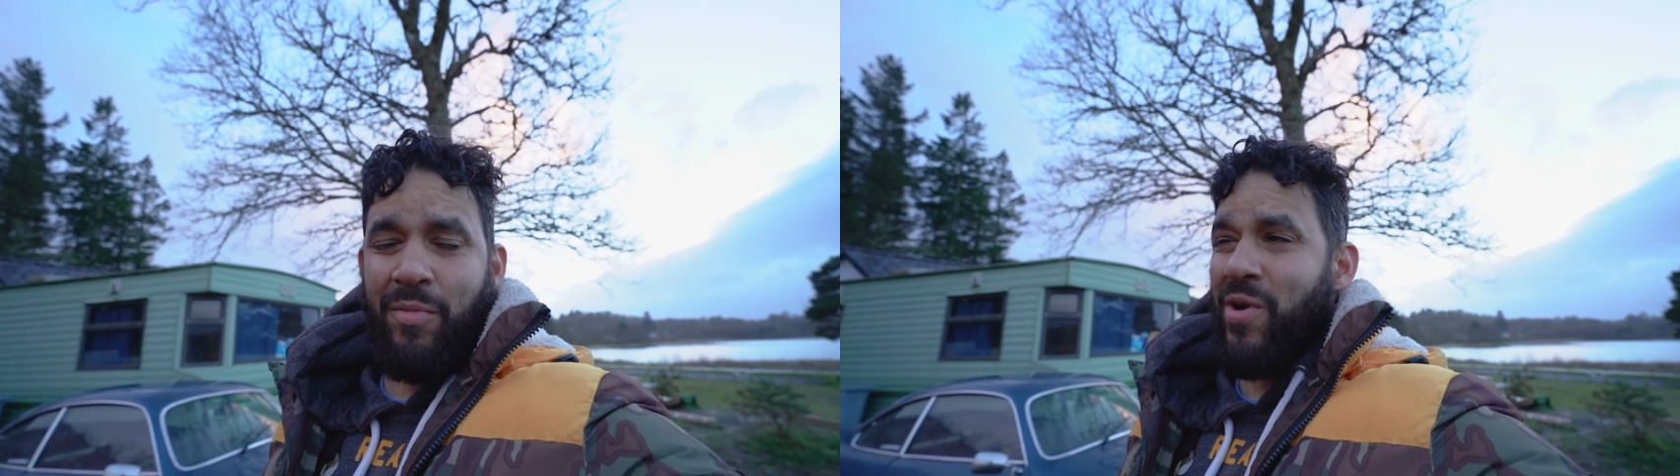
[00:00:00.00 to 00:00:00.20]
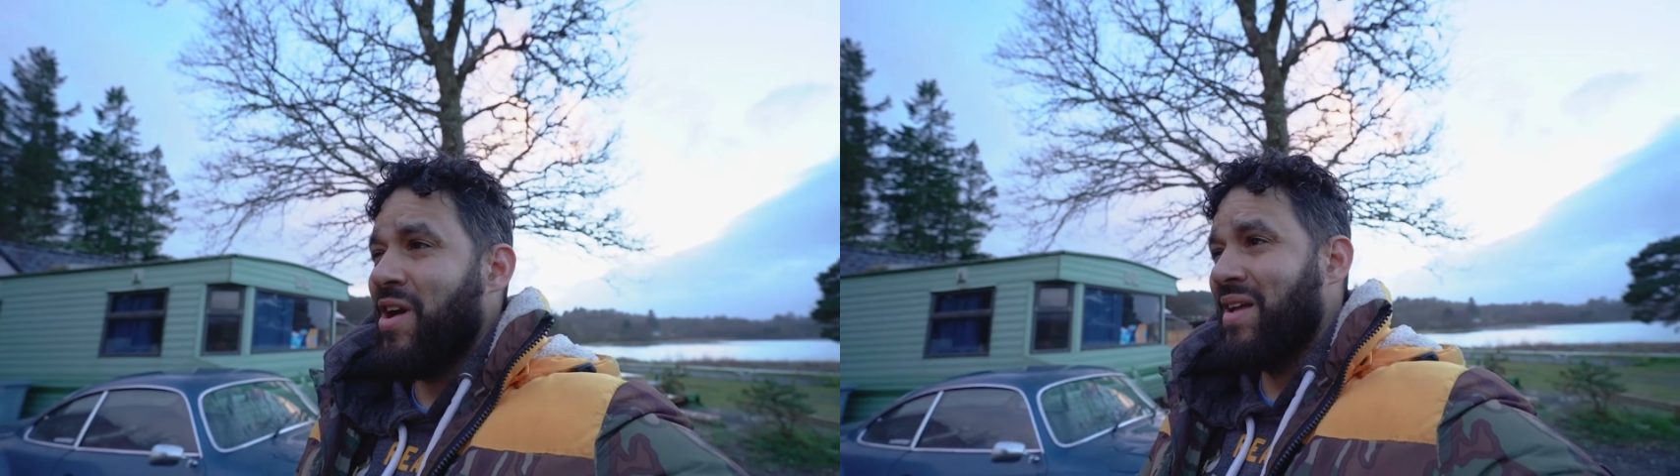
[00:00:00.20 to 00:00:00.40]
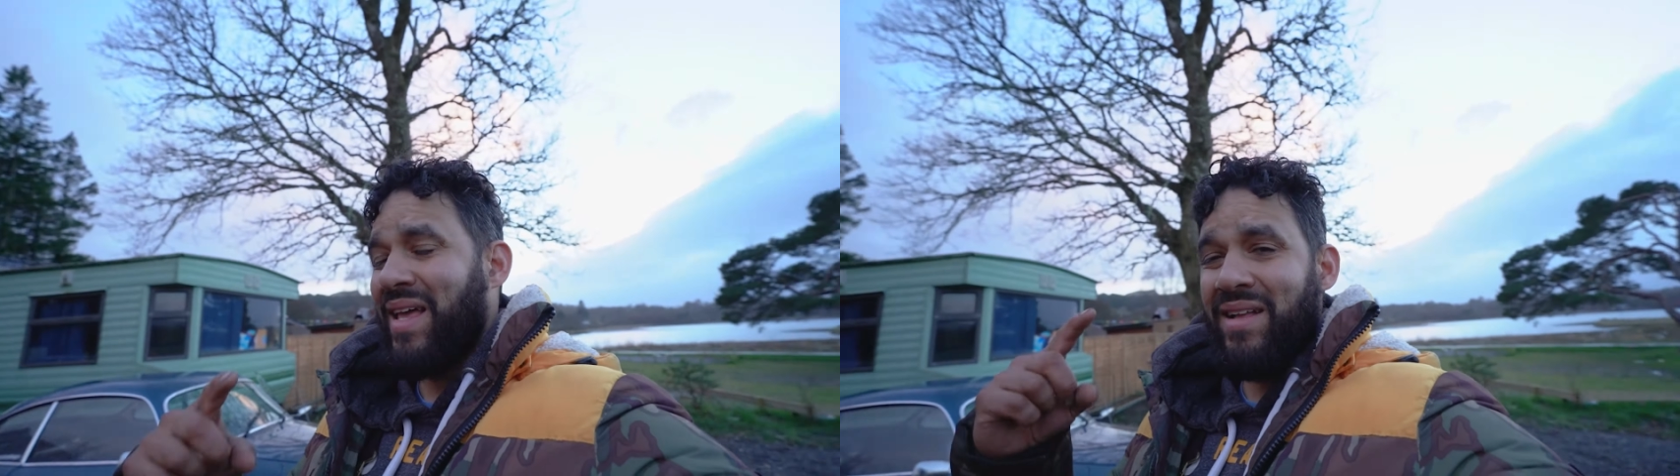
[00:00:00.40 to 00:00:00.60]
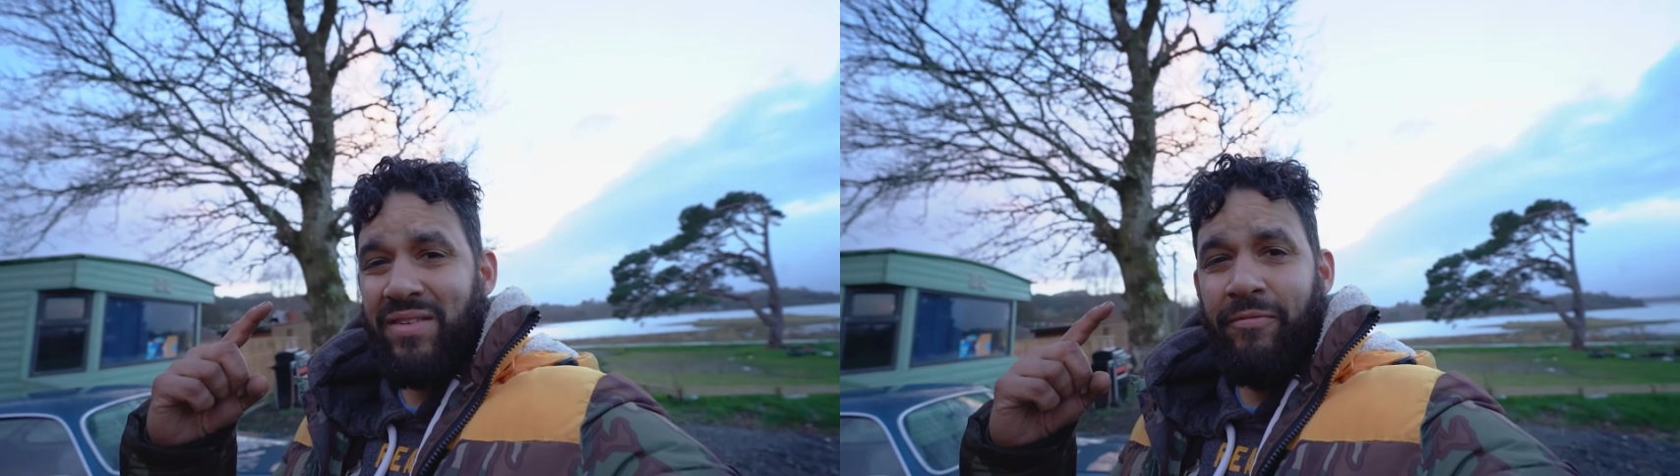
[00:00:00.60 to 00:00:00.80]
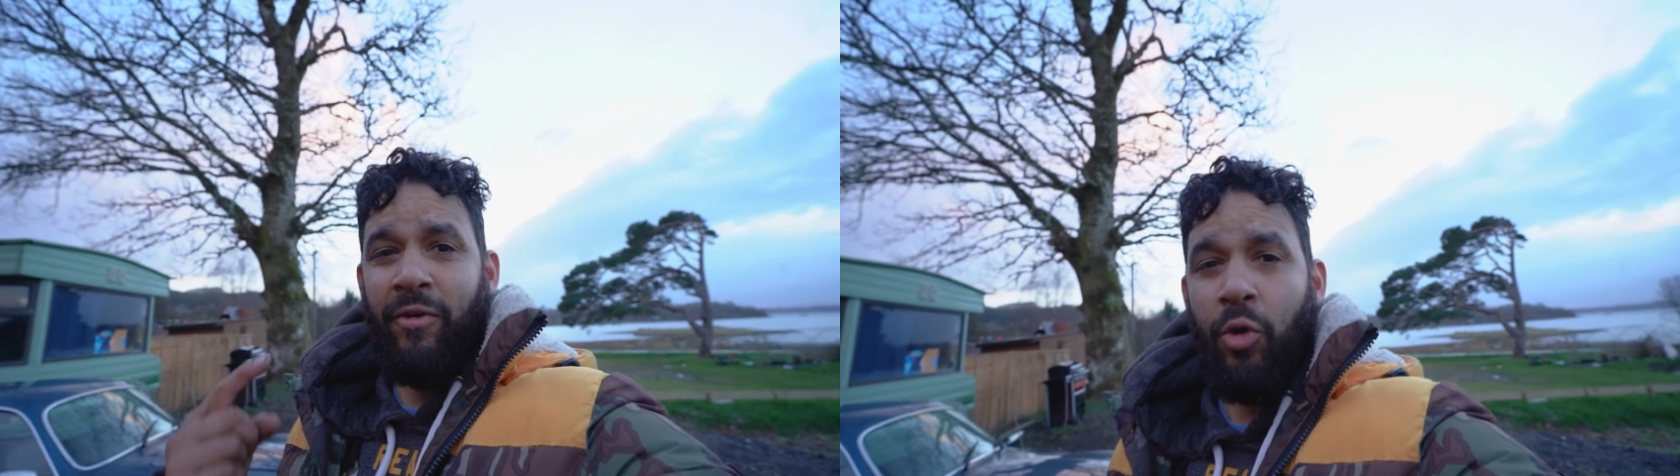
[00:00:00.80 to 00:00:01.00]
We're going down to
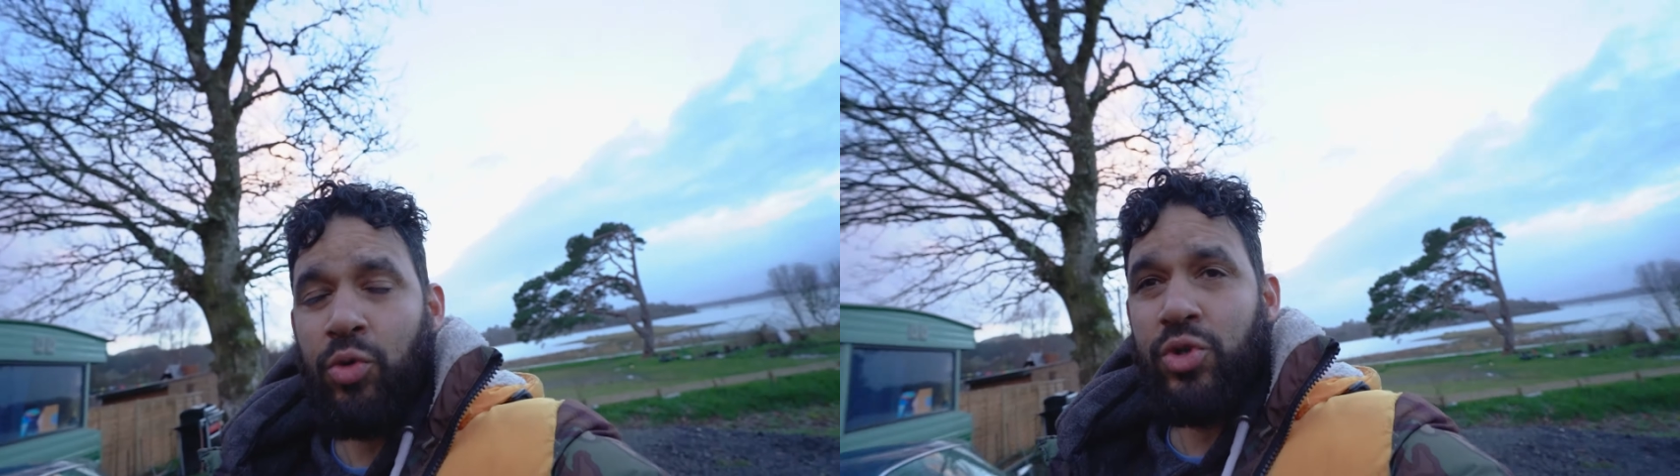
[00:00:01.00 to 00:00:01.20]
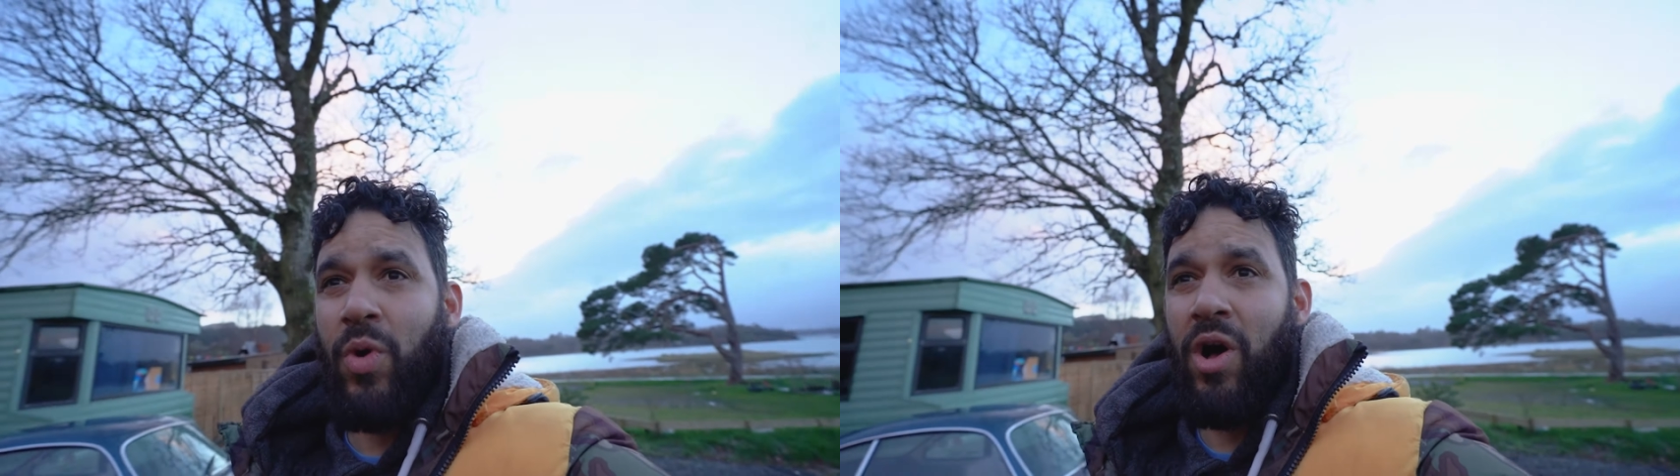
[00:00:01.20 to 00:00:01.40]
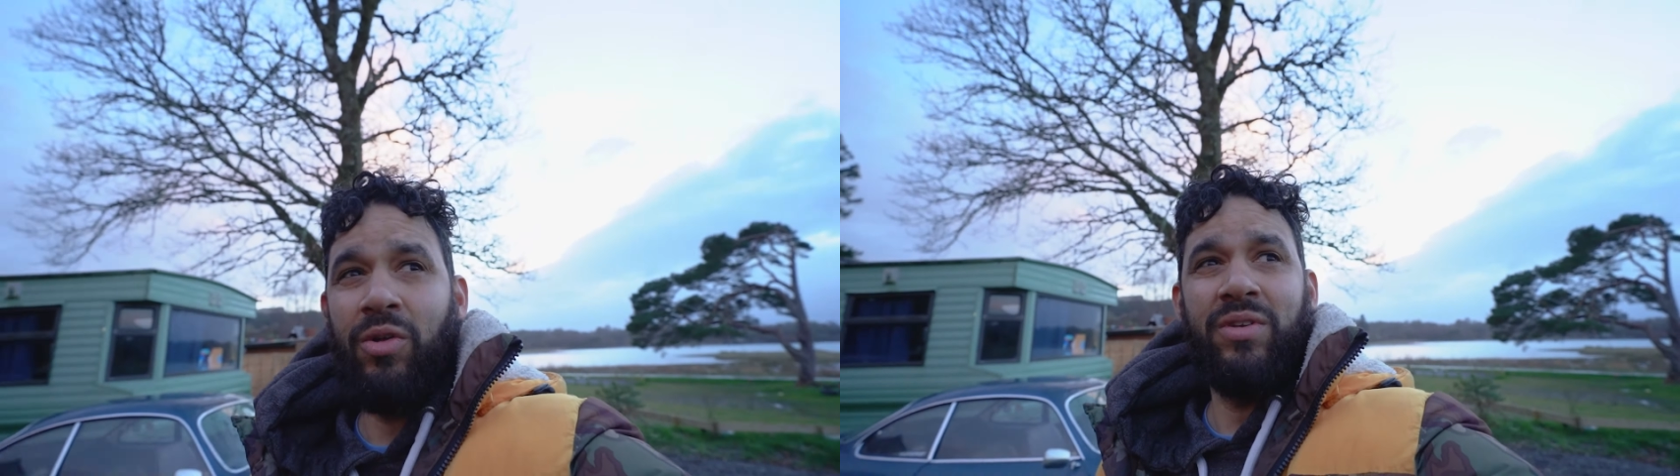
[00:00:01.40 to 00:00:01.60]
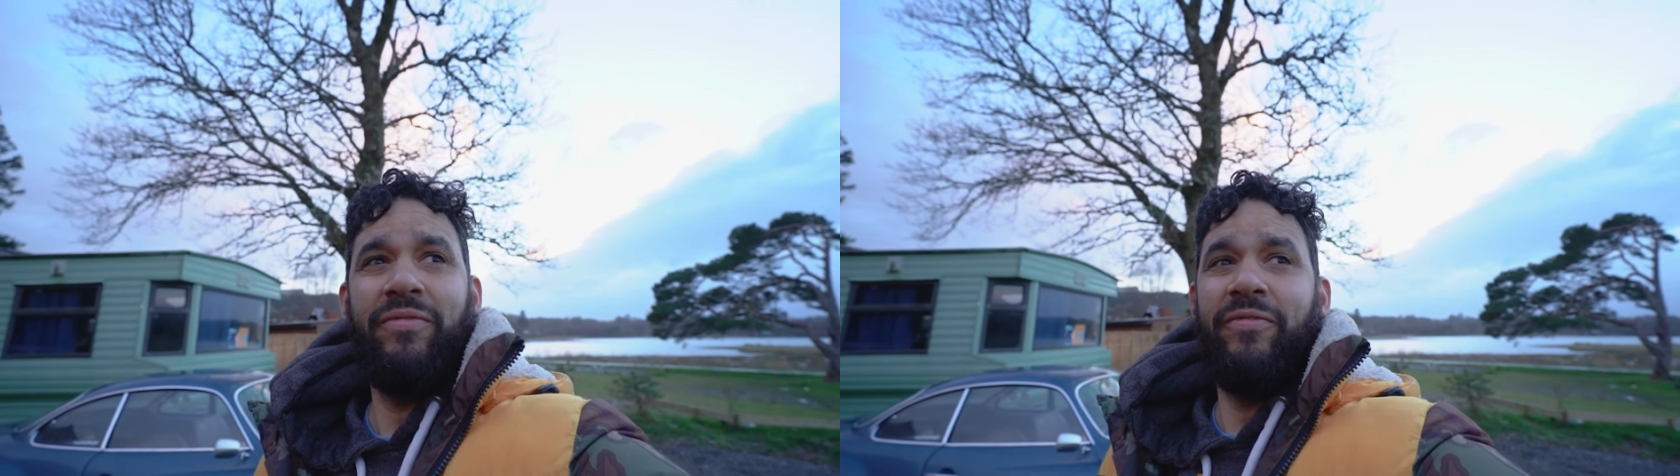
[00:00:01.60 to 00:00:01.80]
Volksworld